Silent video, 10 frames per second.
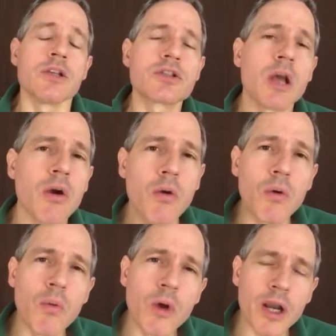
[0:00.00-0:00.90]
so
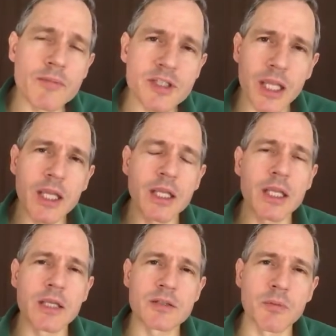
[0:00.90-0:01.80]
what I'm saying
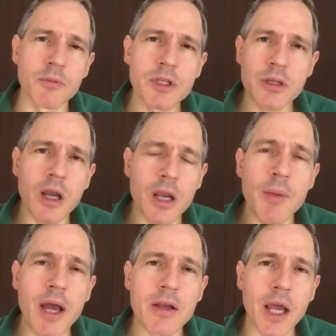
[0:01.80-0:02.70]
is when we talk
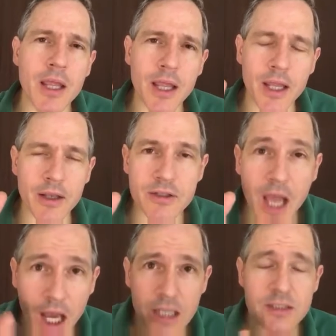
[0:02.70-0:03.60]
about a, a
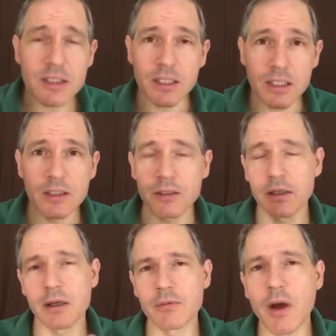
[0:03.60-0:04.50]
toxic,
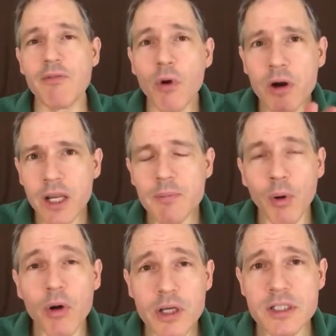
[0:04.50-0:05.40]
uh, avoiding
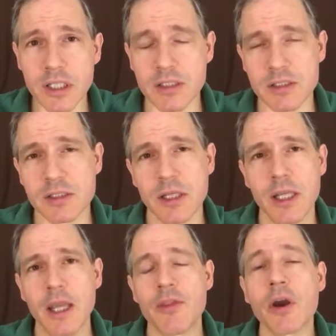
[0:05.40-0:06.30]
poisons,
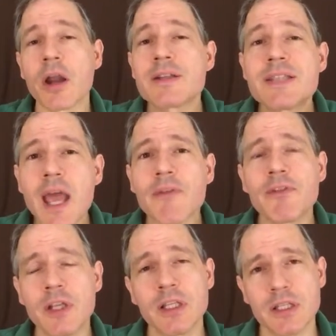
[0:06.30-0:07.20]
there are
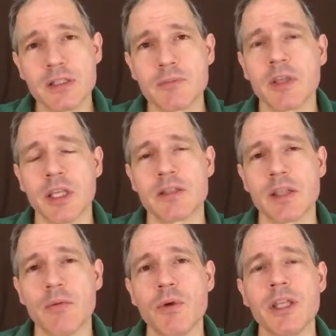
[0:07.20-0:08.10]
definitely some things
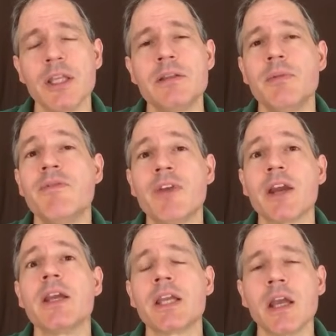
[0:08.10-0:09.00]
that we need to be
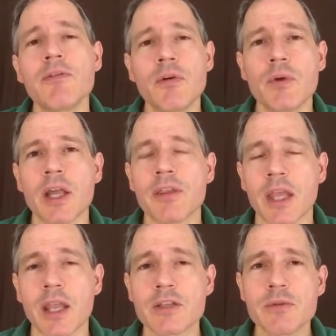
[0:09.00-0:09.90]
very careful with.
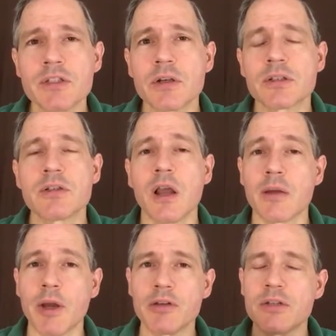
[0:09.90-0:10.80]
And as we start to
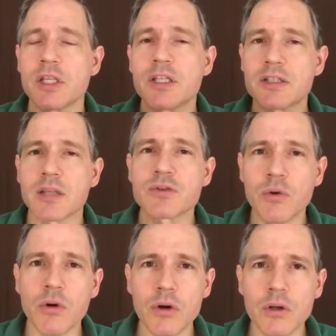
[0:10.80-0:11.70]
talk about using
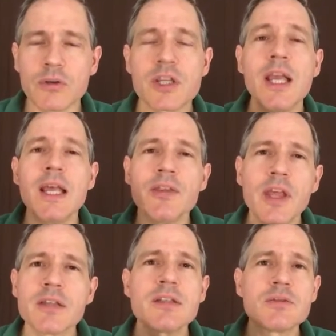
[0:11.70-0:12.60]
essential oils,
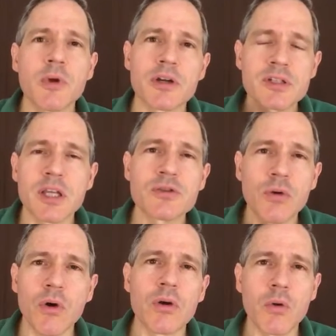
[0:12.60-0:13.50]
this is where
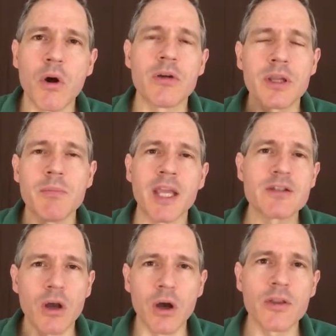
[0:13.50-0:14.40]
essential oil quality
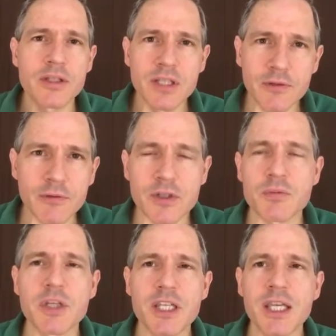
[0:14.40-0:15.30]
makes all the
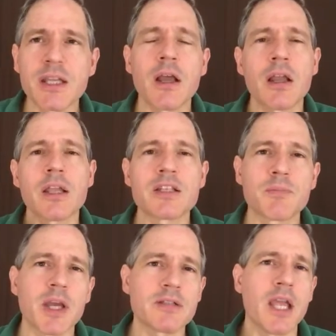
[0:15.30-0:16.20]
difference. We cannot
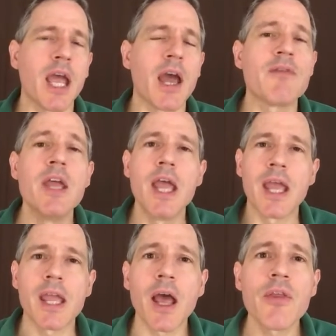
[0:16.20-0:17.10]
expect to have
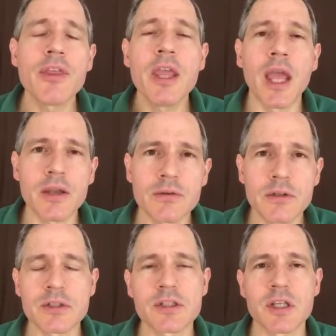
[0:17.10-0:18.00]
a healthy
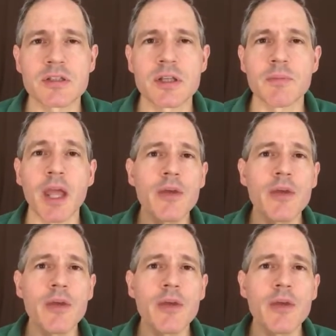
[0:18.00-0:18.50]
endocrine system, a